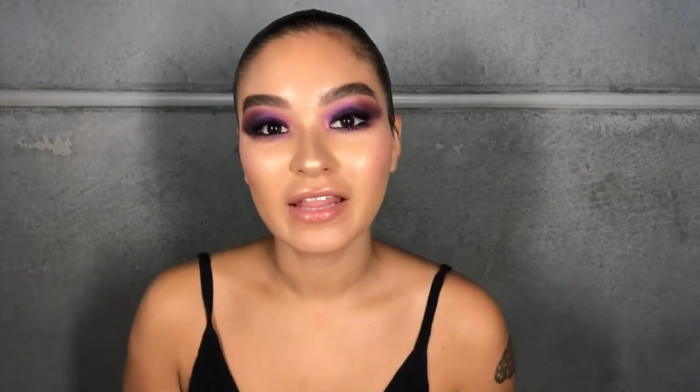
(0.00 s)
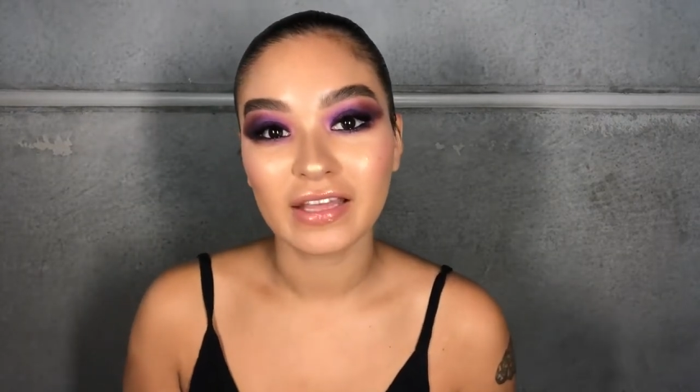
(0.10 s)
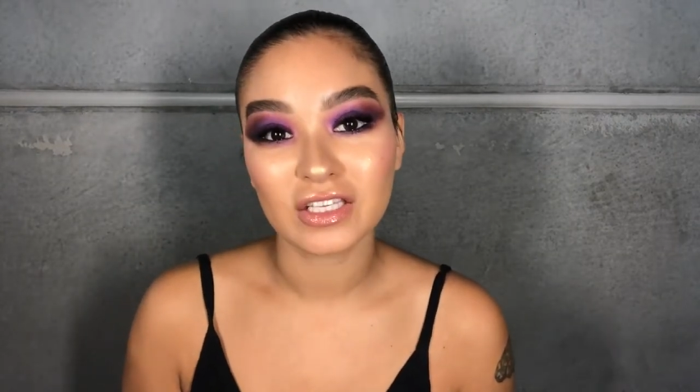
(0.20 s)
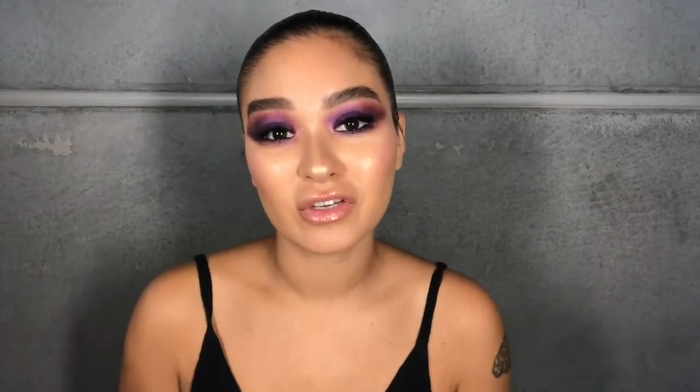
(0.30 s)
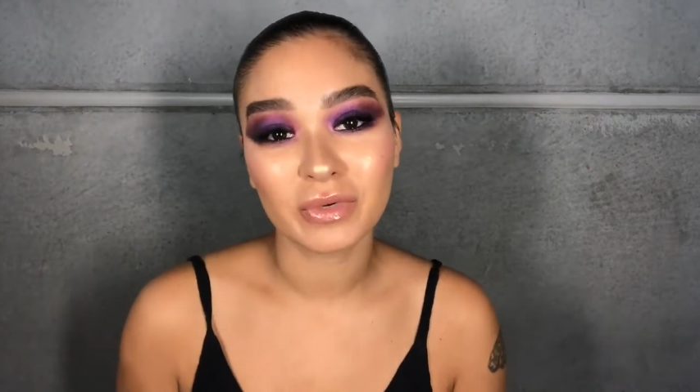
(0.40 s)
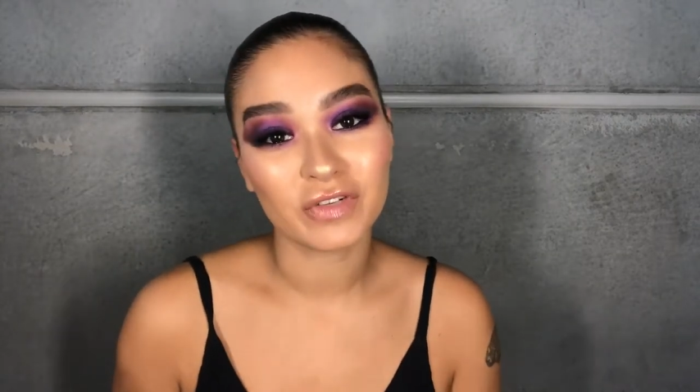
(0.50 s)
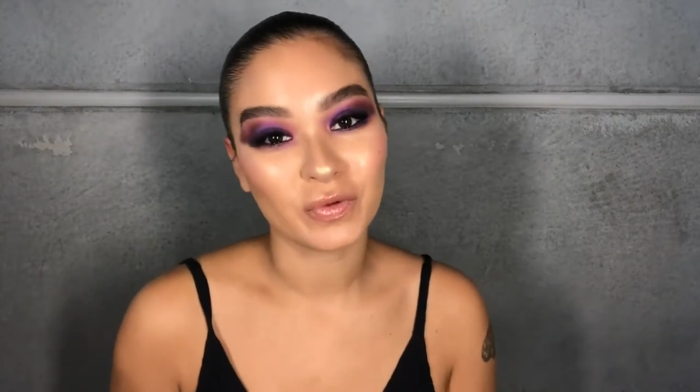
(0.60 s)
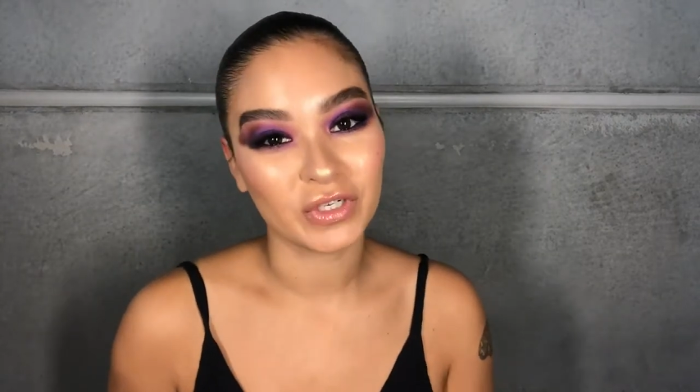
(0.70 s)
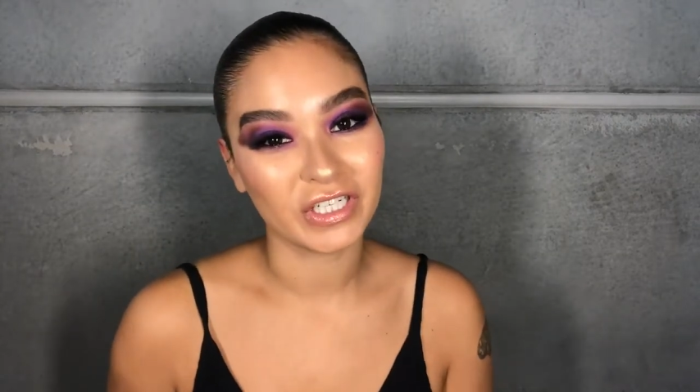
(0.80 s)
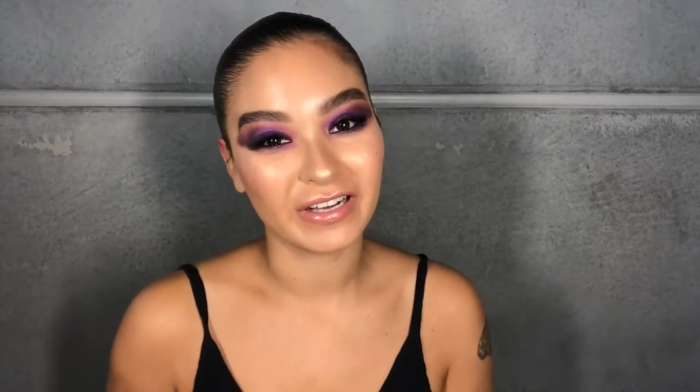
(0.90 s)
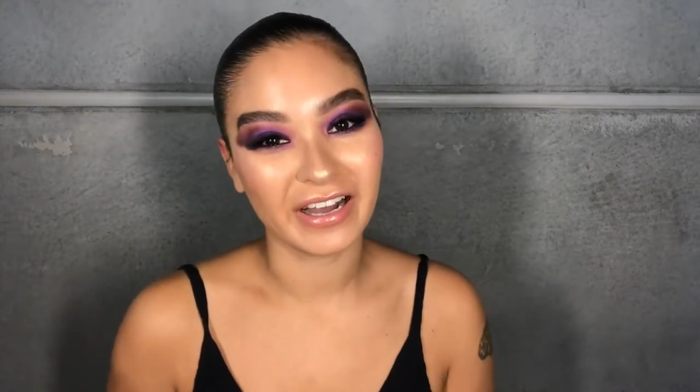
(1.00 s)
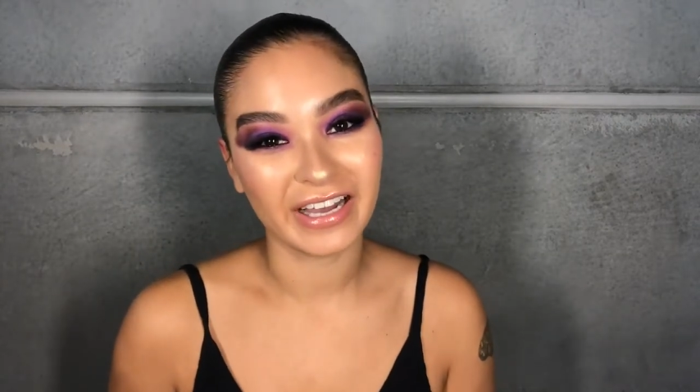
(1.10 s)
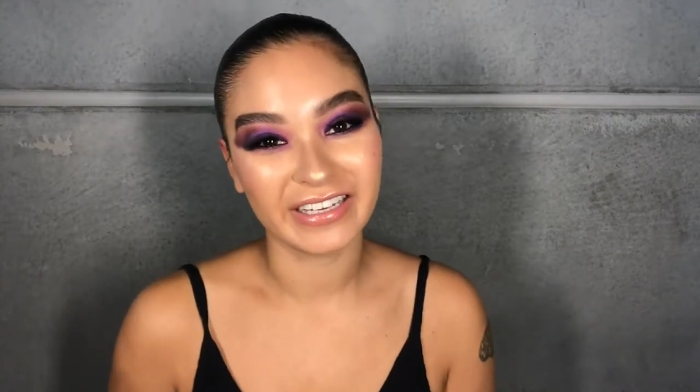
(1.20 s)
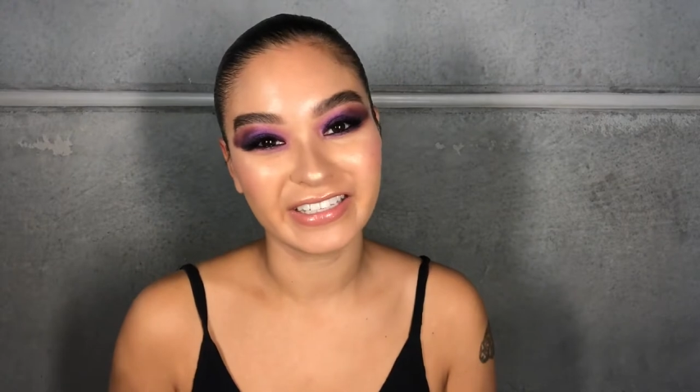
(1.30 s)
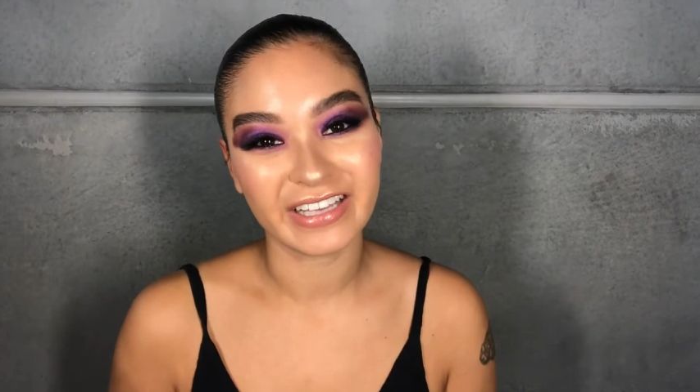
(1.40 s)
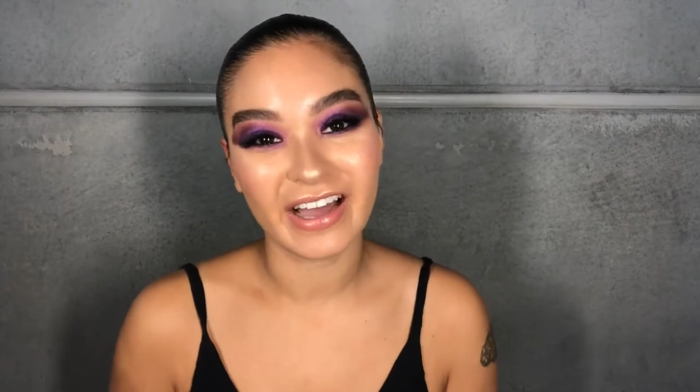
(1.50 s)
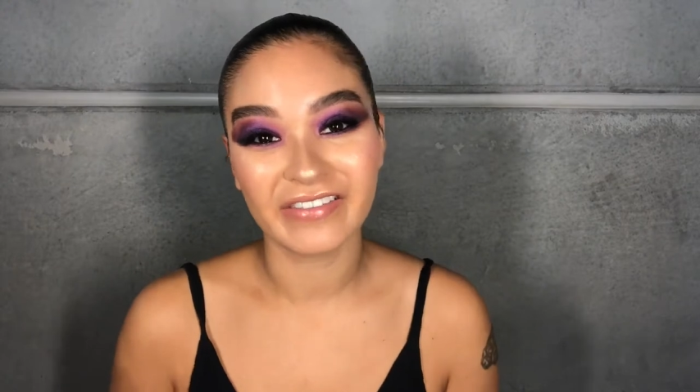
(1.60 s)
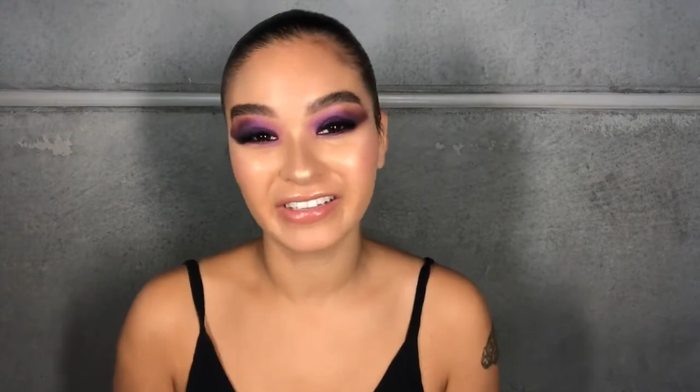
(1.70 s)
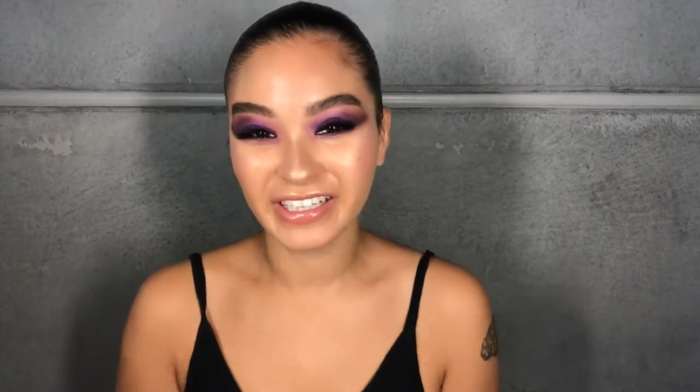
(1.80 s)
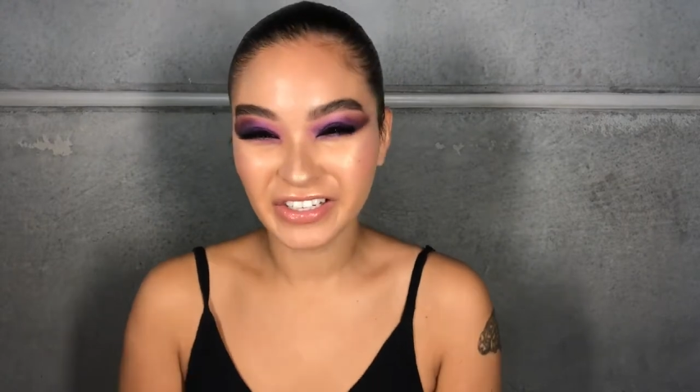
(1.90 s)
Thanks so much for watching, guys. I
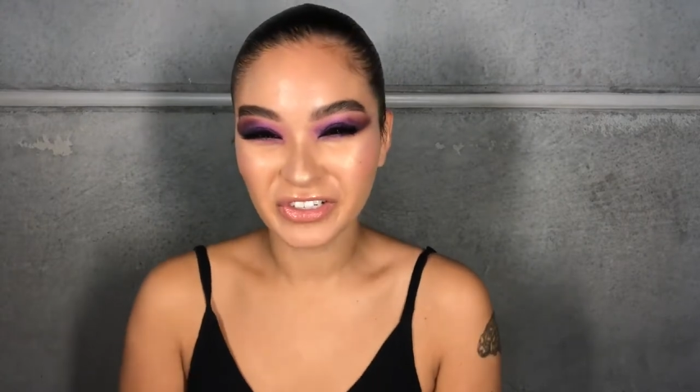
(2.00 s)
really